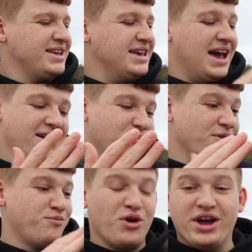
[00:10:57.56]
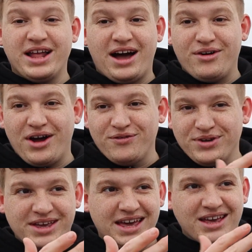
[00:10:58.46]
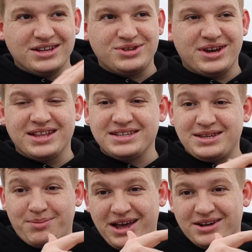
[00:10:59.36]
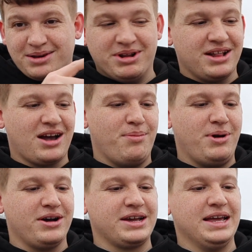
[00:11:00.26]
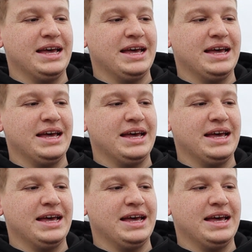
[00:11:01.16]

Yeah, we've bought it now. Hopefully we can get used to it. There's somebody else in the car park.